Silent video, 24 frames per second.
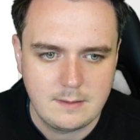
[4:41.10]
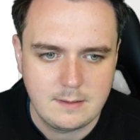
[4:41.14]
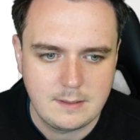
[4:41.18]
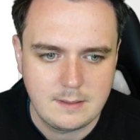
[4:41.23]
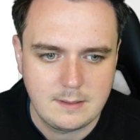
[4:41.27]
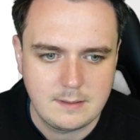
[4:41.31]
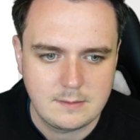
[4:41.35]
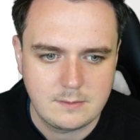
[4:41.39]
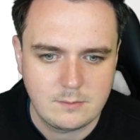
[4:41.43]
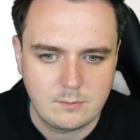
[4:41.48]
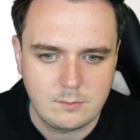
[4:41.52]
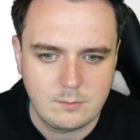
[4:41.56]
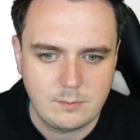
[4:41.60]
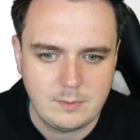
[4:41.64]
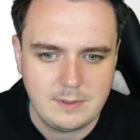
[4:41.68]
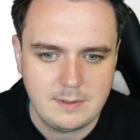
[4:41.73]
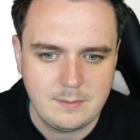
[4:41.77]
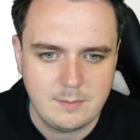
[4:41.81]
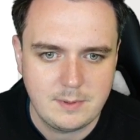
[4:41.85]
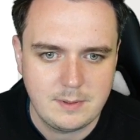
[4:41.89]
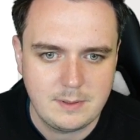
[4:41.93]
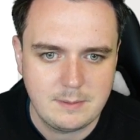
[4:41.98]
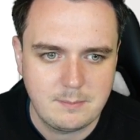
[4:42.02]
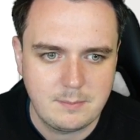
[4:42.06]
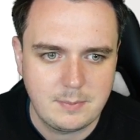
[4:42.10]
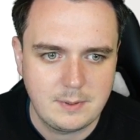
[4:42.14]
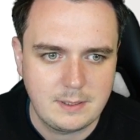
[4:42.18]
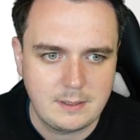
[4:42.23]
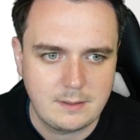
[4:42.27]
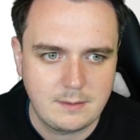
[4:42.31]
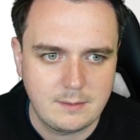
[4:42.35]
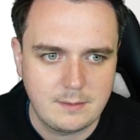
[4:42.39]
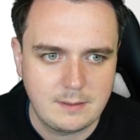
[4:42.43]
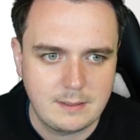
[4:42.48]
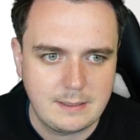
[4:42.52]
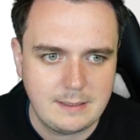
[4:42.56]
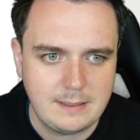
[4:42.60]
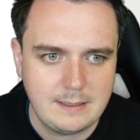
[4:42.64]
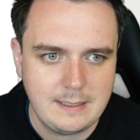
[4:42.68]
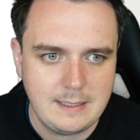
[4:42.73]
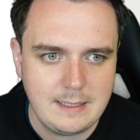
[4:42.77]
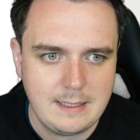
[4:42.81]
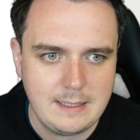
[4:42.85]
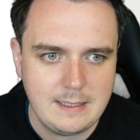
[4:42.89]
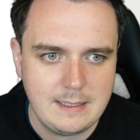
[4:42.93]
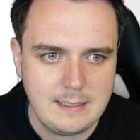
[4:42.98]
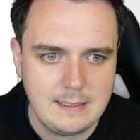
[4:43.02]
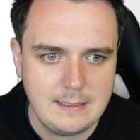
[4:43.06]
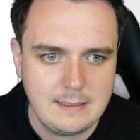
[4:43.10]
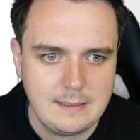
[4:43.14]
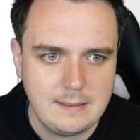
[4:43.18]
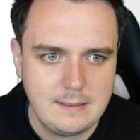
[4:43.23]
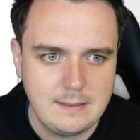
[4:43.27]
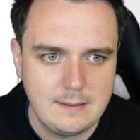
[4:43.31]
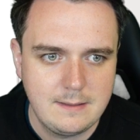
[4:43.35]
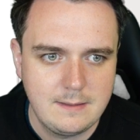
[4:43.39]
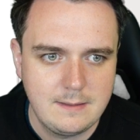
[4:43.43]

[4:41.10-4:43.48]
and a wee bit bigger again.